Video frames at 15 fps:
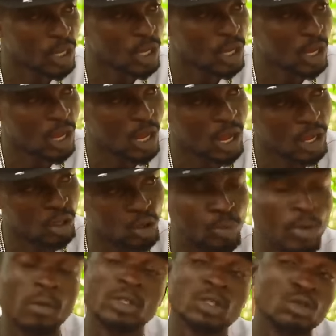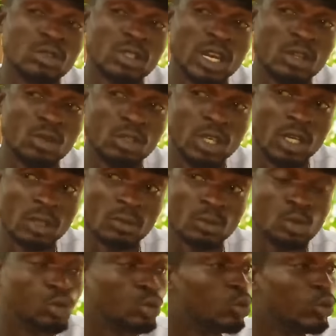you promised to train Nonye to
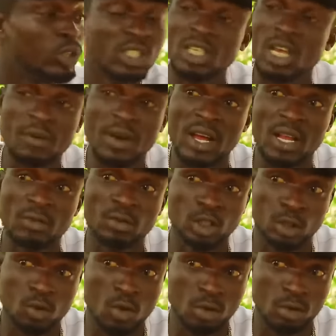whichever level she wants.